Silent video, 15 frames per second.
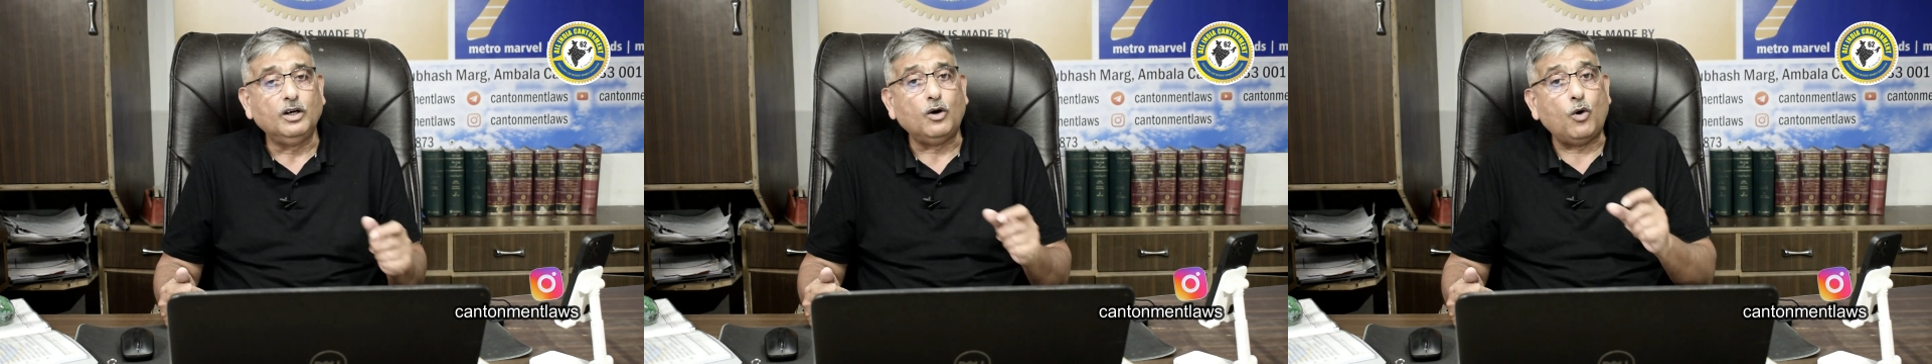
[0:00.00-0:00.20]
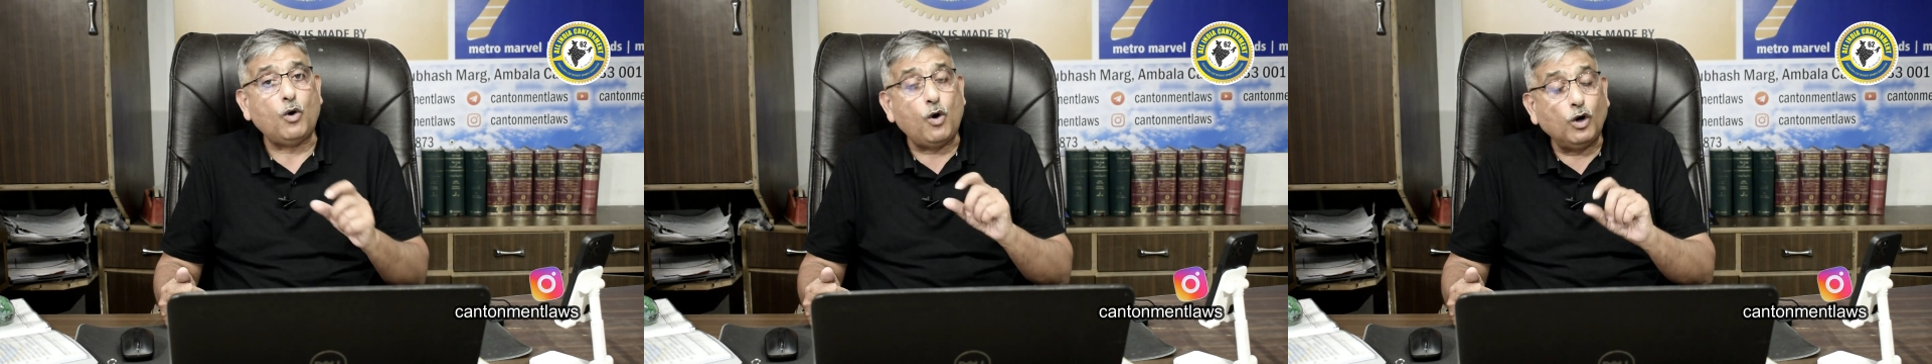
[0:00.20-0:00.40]

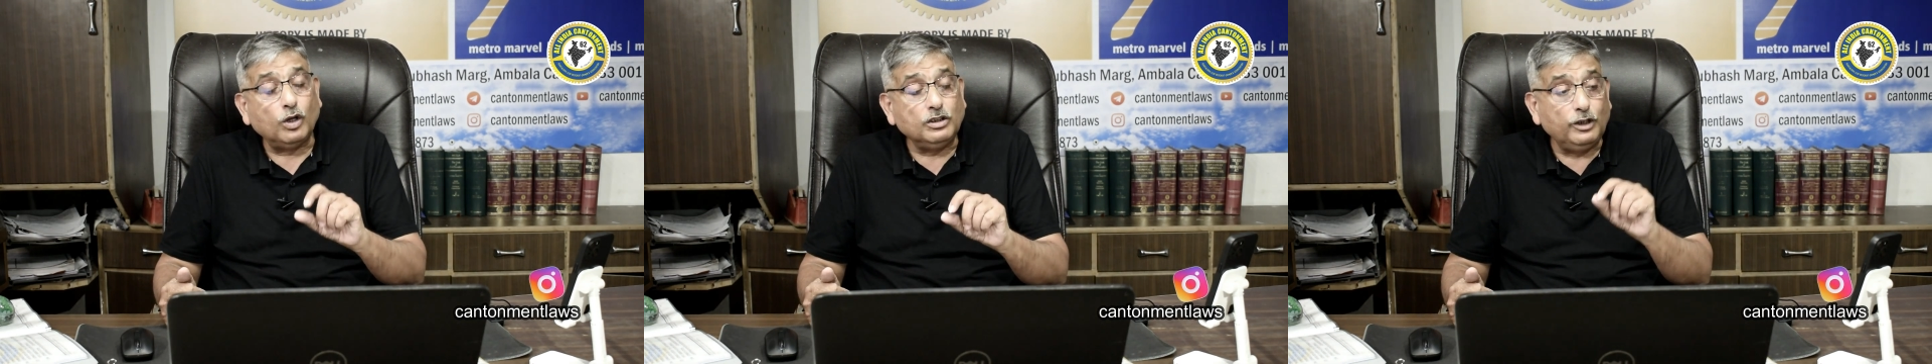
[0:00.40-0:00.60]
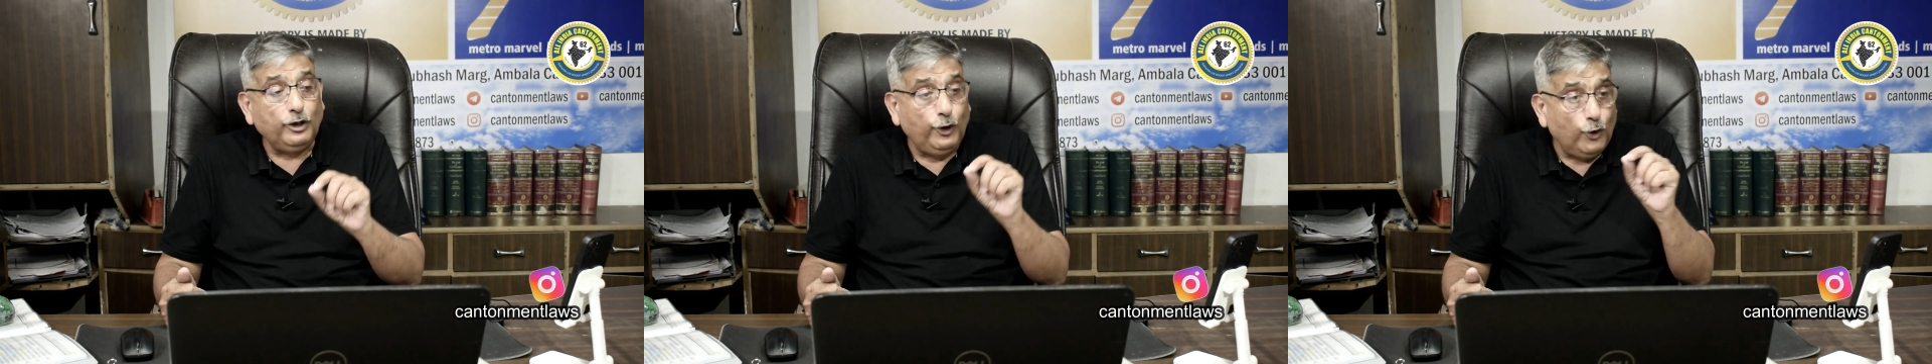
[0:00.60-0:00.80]
or
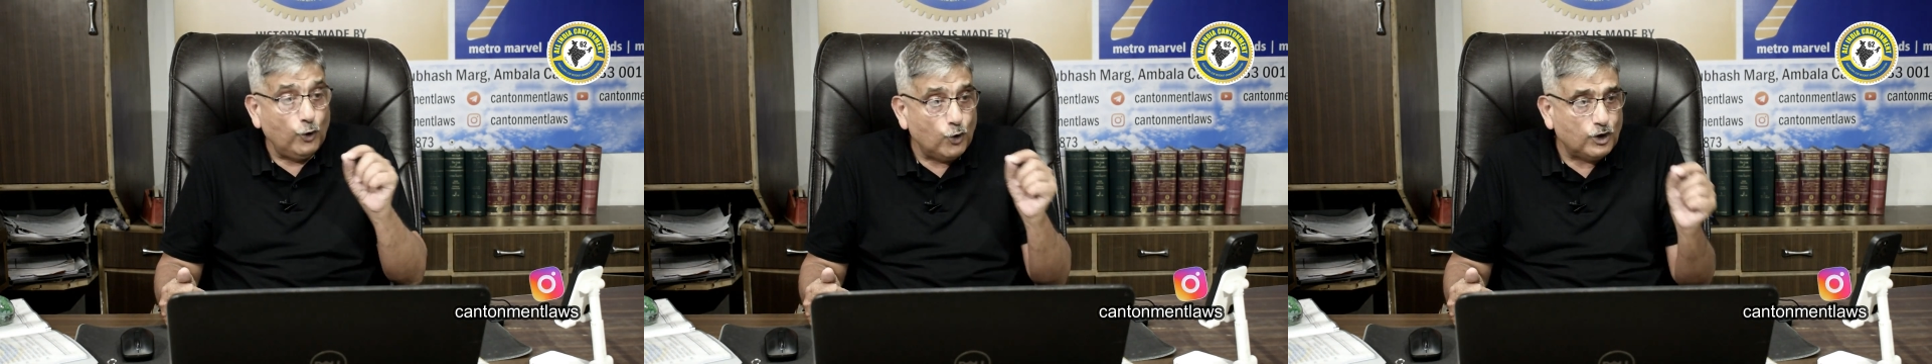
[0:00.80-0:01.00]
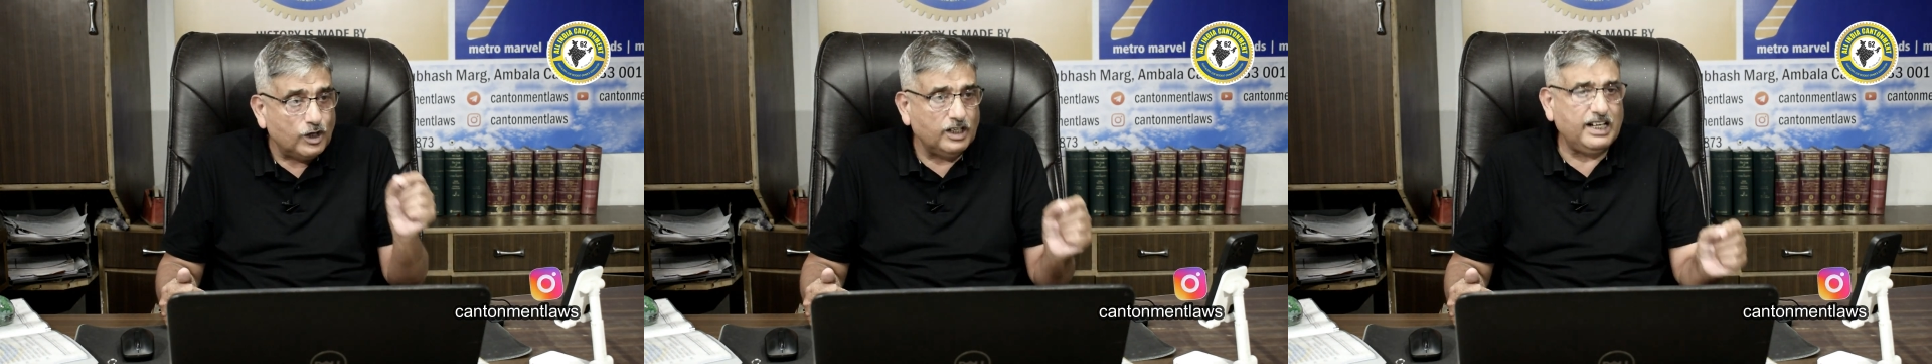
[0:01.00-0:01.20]
the
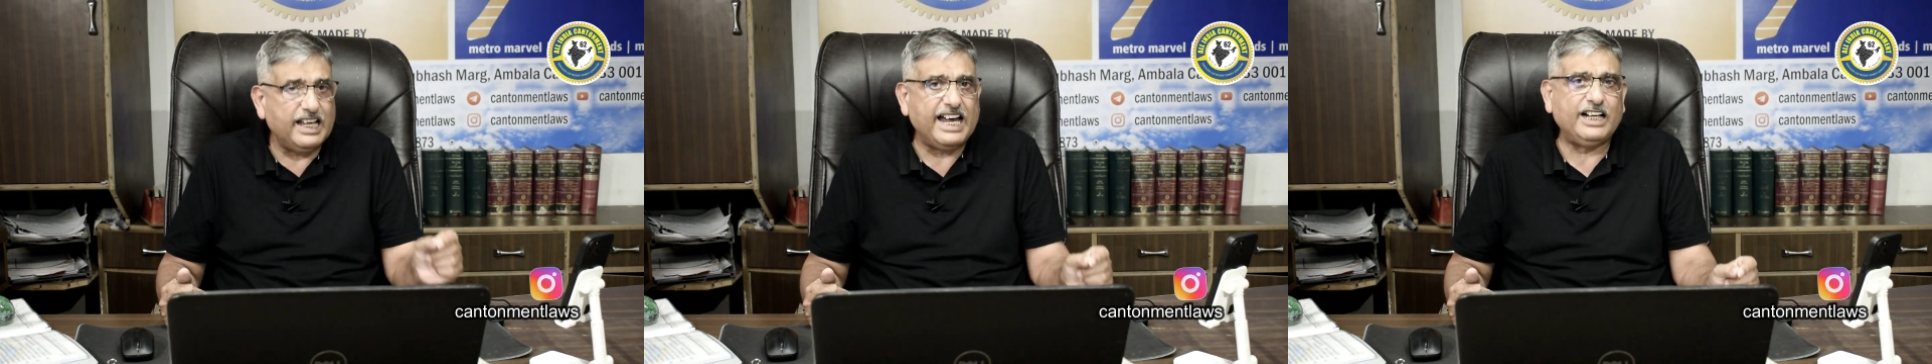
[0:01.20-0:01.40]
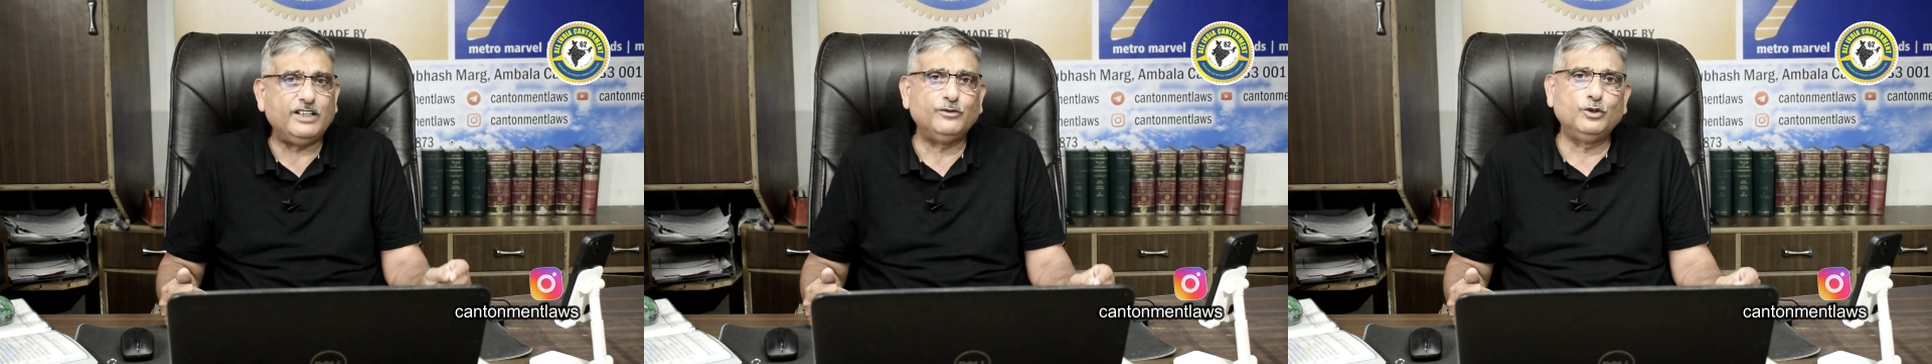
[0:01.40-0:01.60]
local
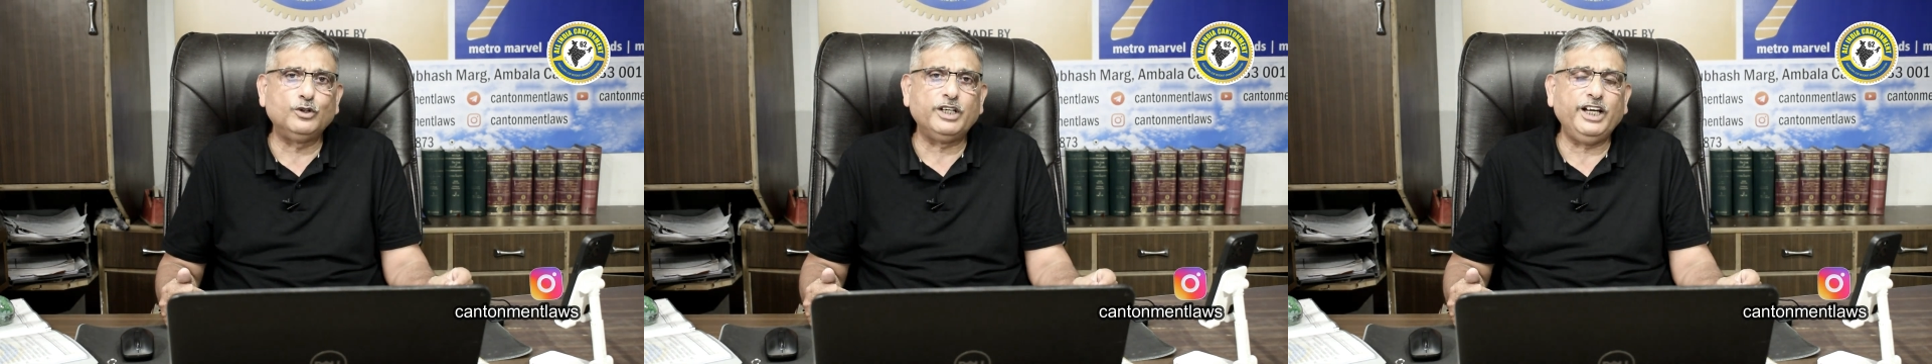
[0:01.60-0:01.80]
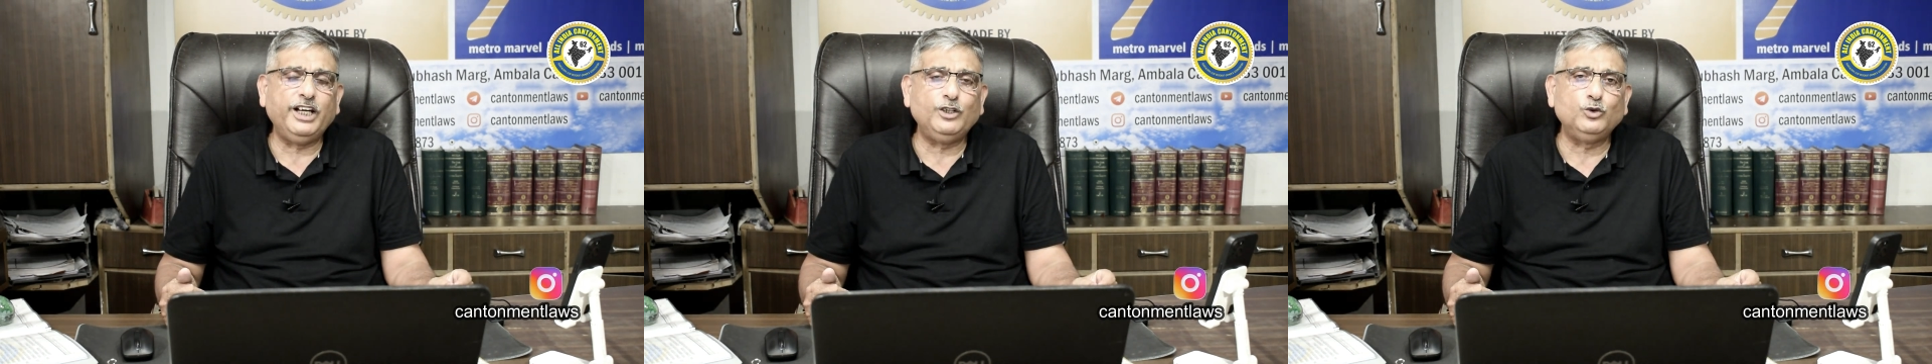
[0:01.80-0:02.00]

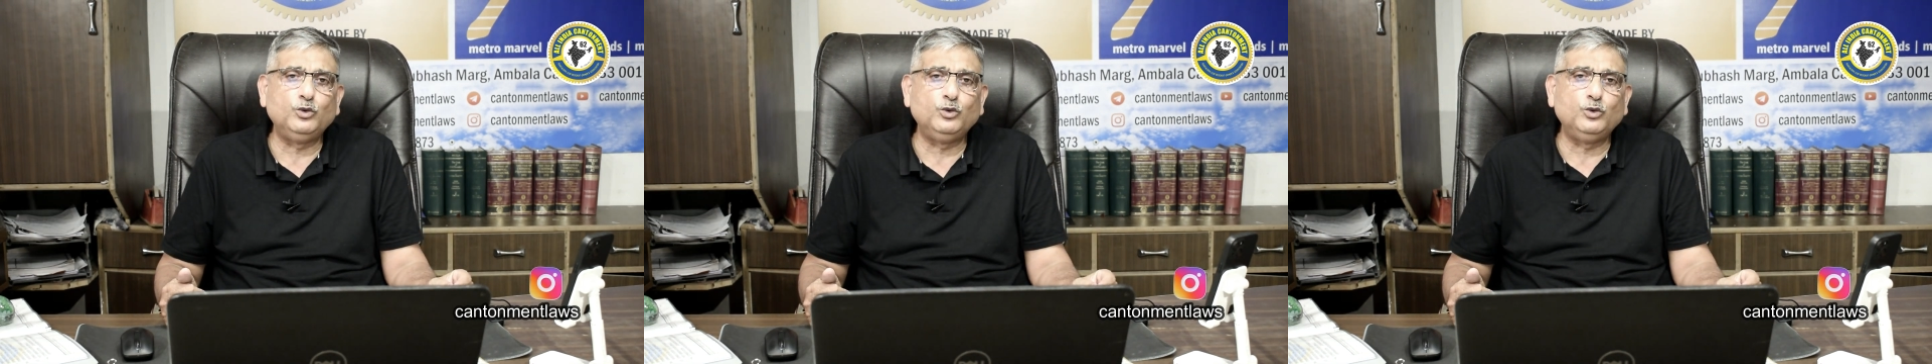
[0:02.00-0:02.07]
advocate